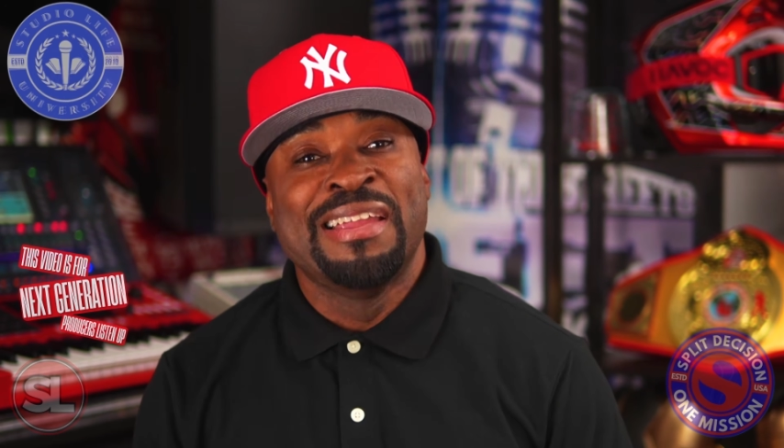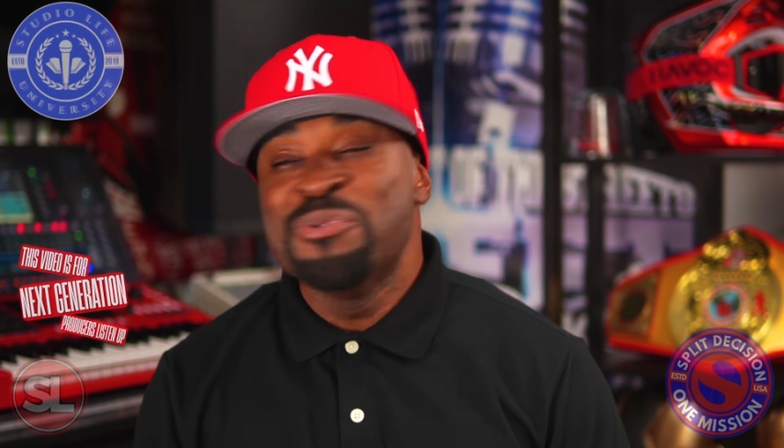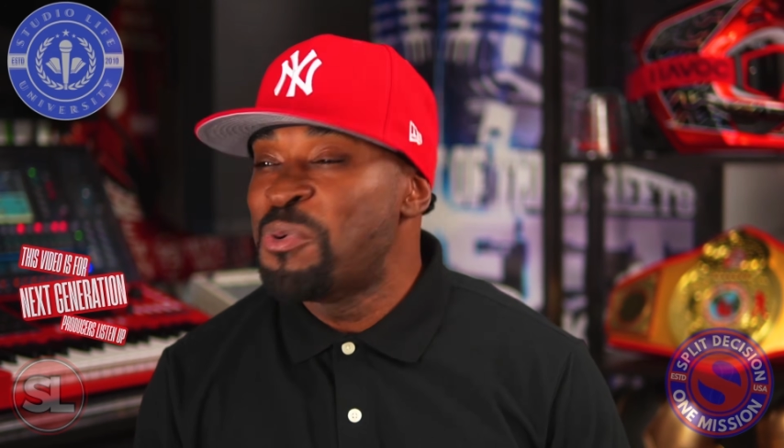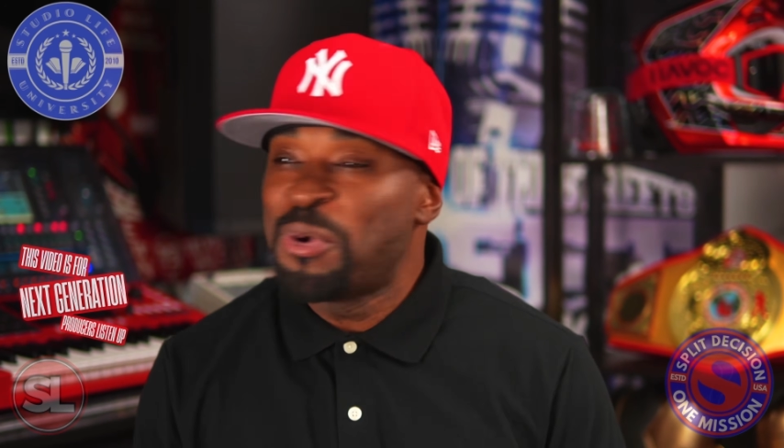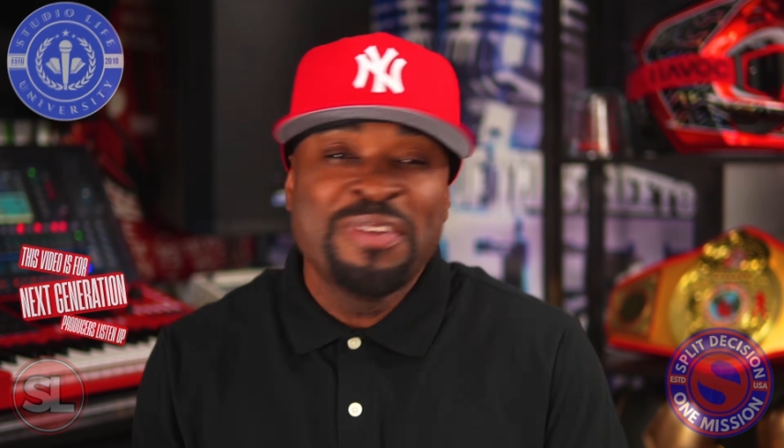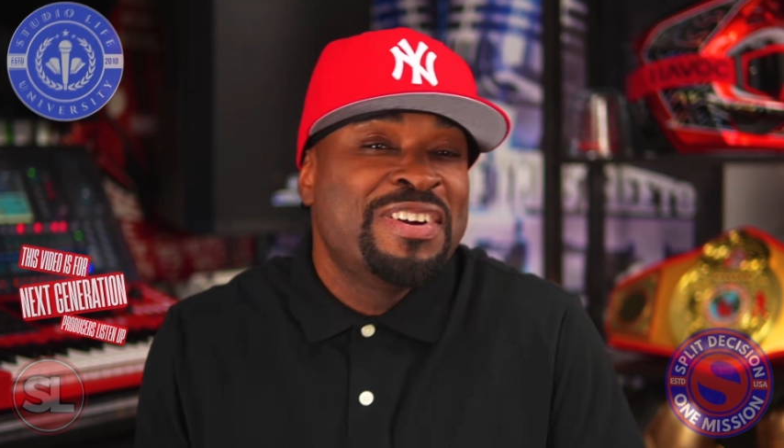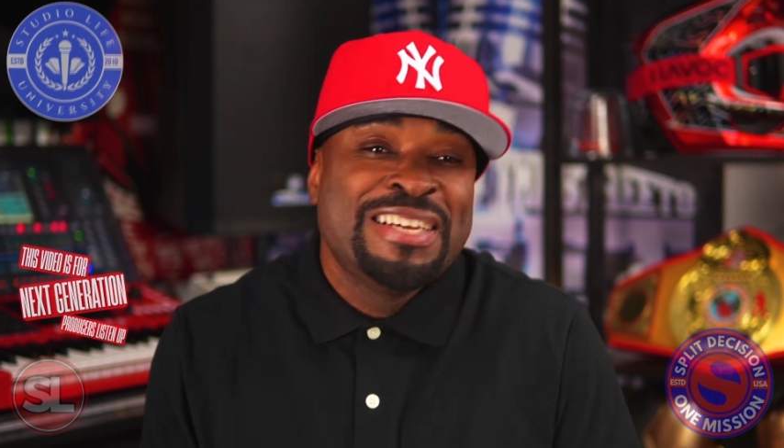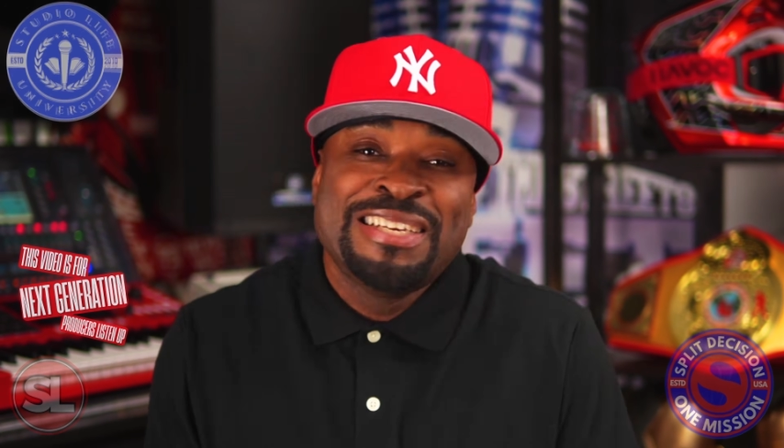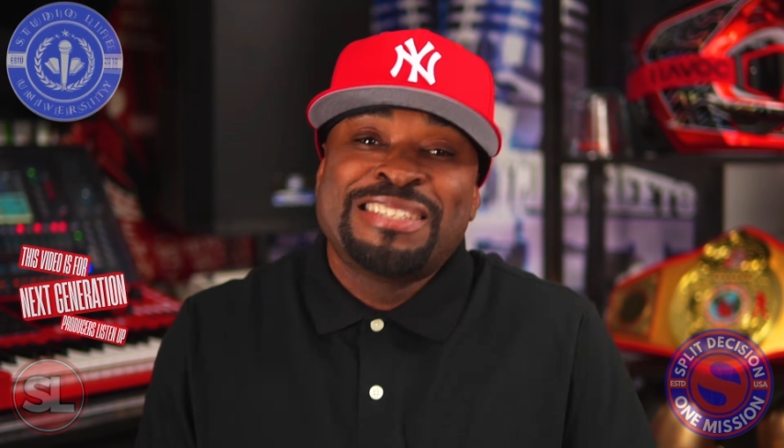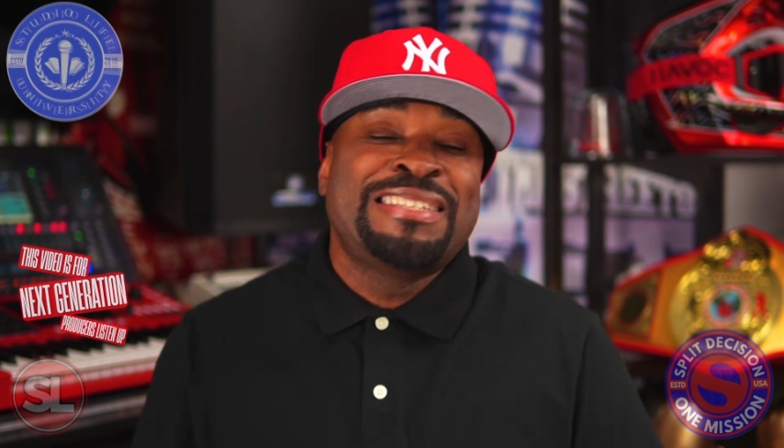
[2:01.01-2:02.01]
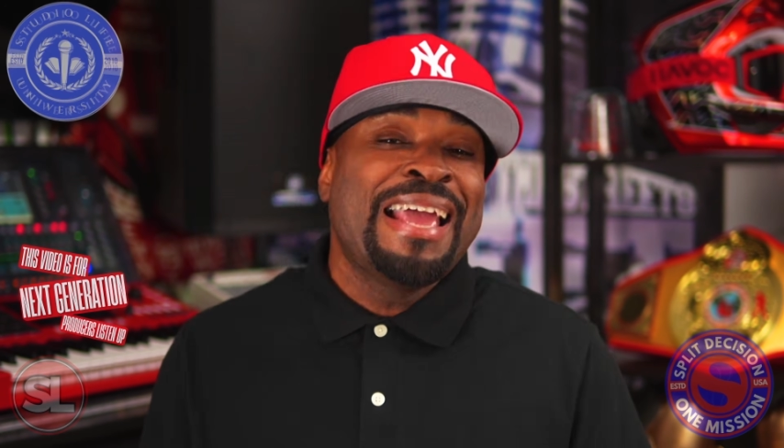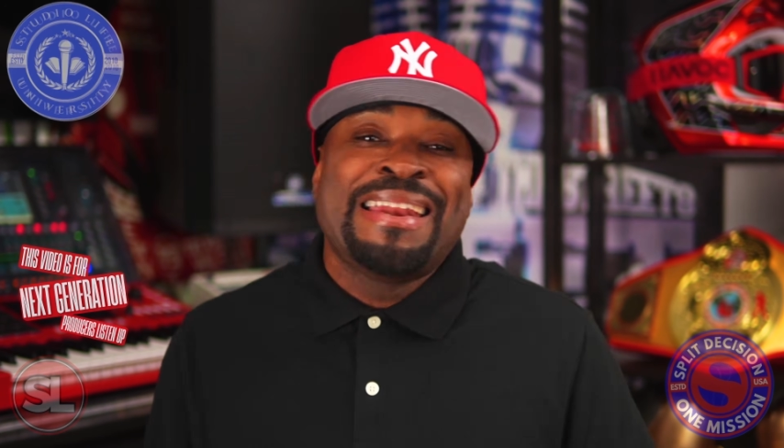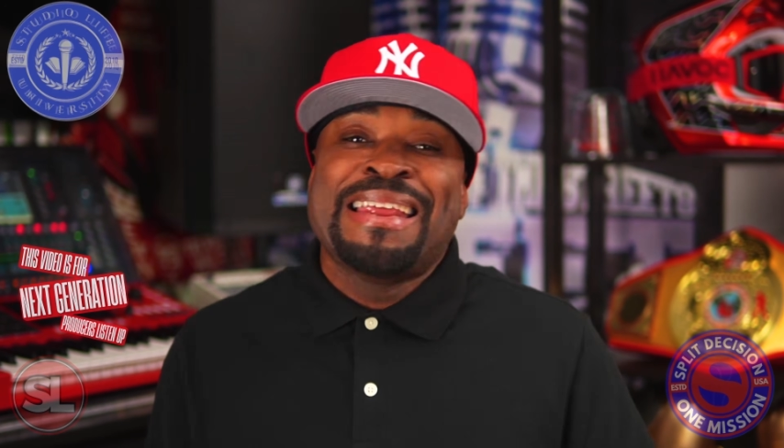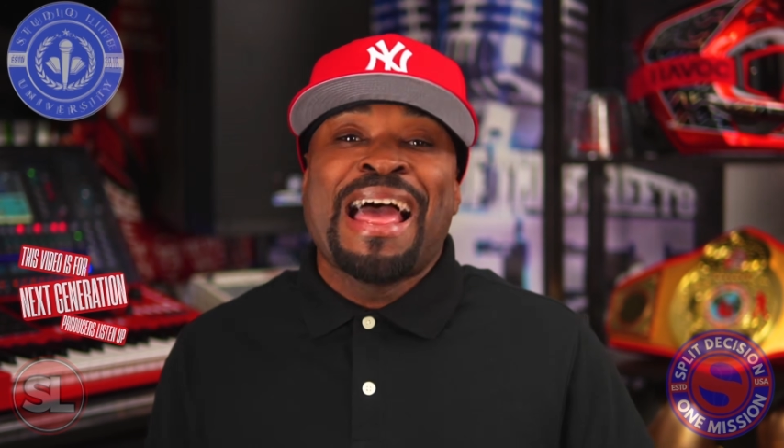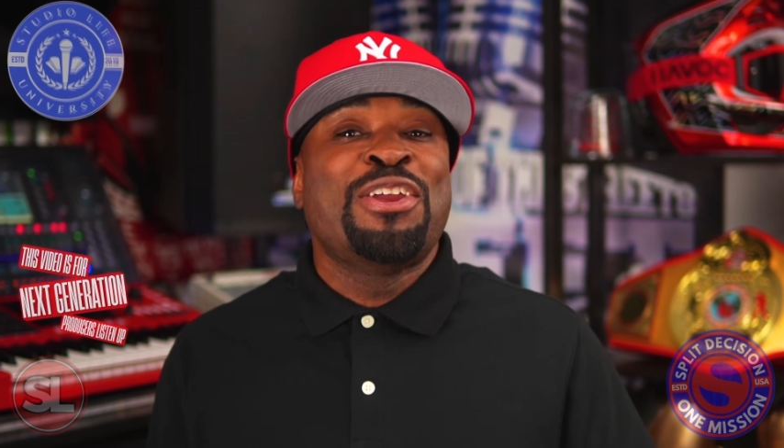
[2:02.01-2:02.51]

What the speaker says: You won't even understand it how you